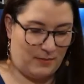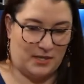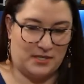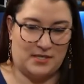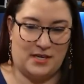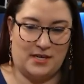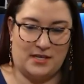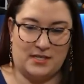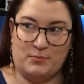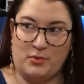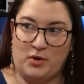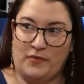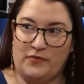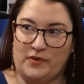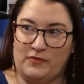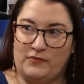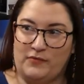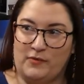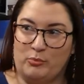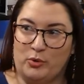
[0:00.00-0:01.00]
about today is perfect
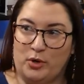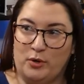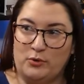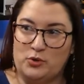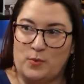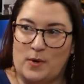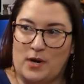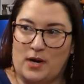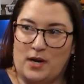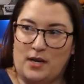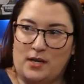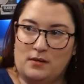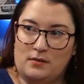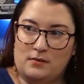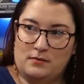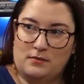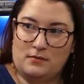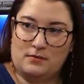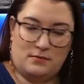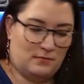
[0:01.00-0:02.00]
for brooch wearing.
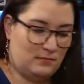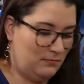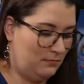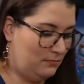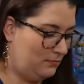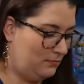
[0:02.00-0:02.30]
Oh, yeah.